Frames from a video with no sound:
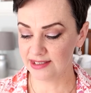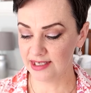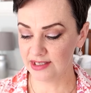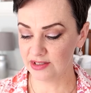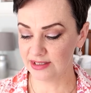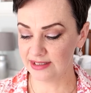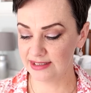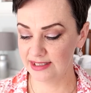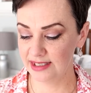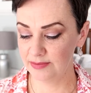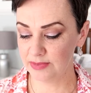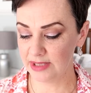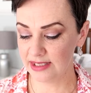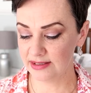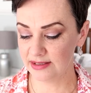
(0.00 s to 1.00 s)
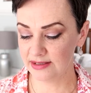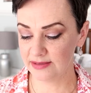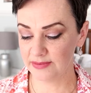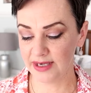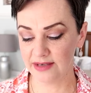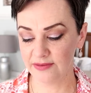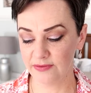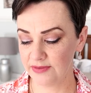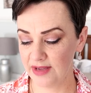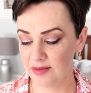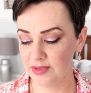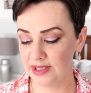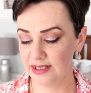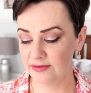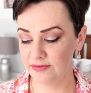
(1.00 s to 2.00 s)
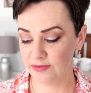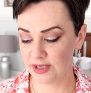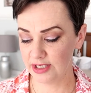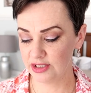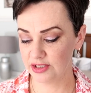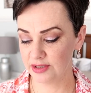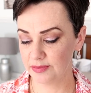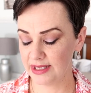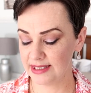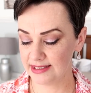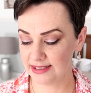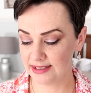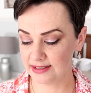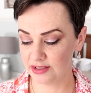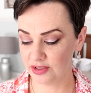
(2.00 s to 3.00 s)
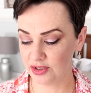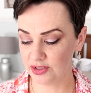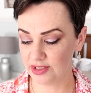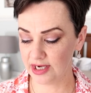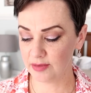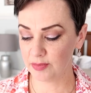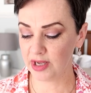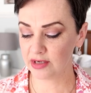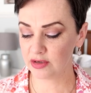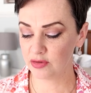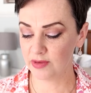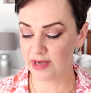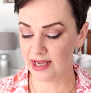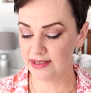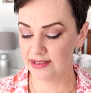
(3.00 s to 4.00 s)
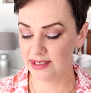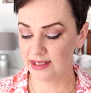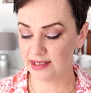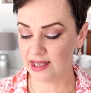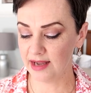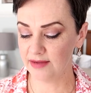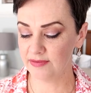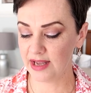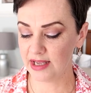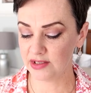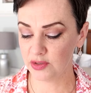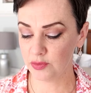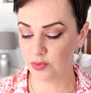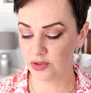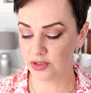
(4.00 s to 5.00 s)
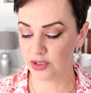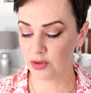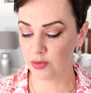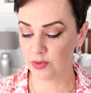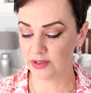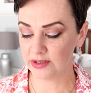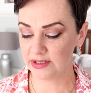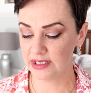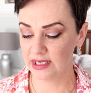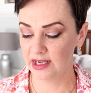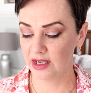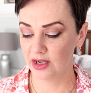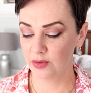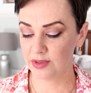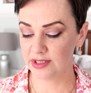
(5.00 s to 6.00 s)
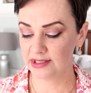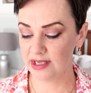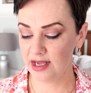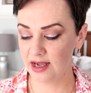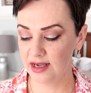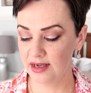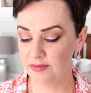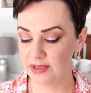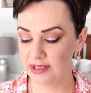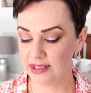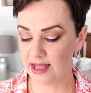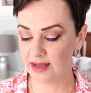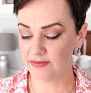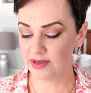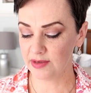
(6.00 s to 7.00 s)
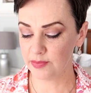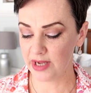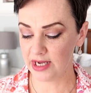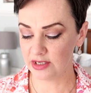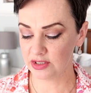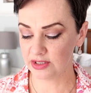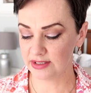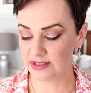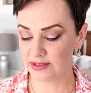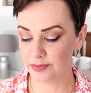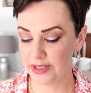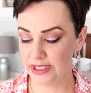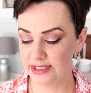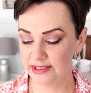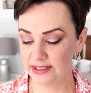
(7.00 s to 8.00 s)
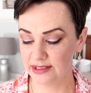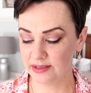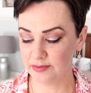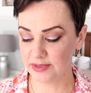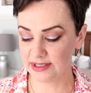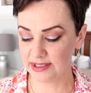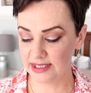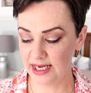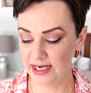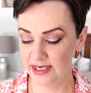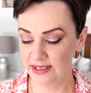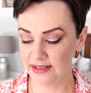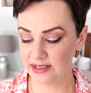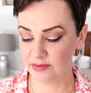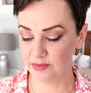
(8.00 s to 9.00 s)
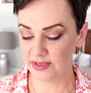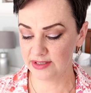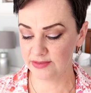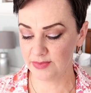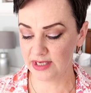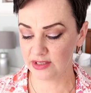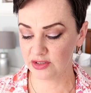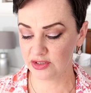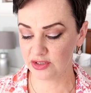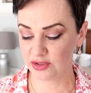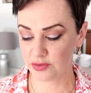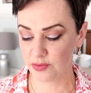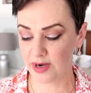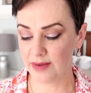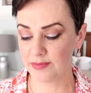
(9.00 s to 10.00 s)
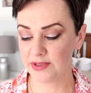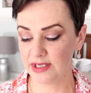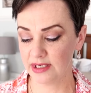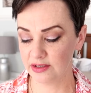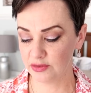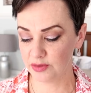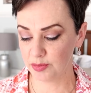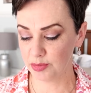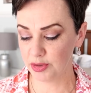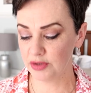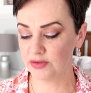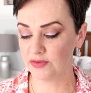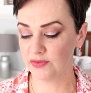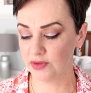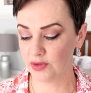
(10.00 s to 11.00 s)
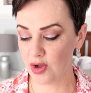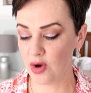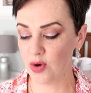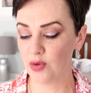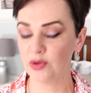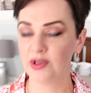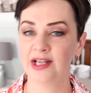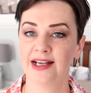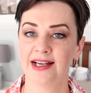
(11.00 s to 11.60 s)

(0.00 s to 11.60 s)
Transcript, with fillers: teaches deep lessons about family, friendship, and sisterhood and about creating a life as you would a quilt. With time, love, and patience, piecing the miscellaneous and mismatched scraps into a beautiful whole.